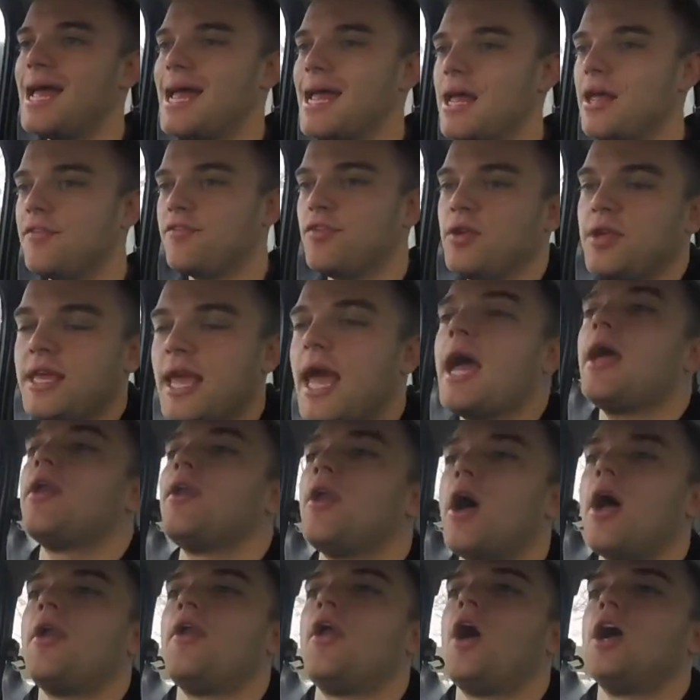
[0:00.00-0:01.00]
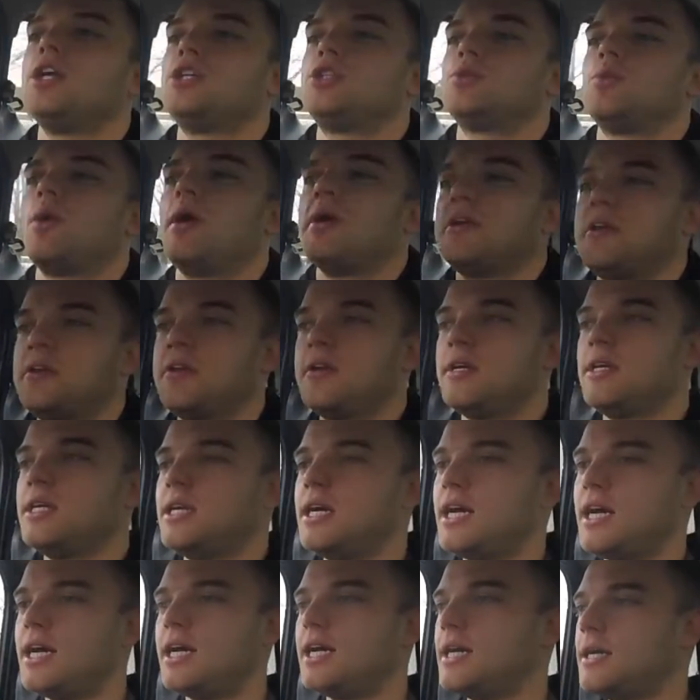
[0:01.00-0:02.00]
If you can get a nice one
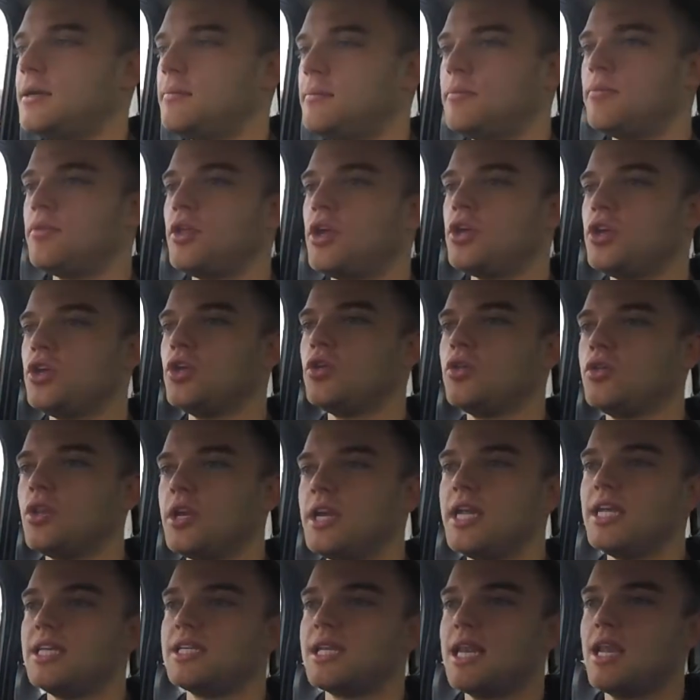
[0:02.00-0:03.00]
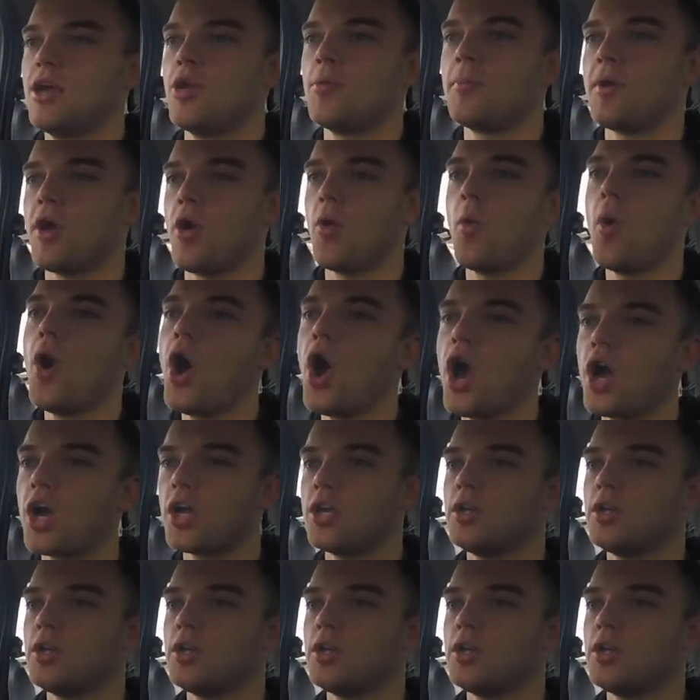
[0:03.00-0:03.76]
that needs a little bit of work,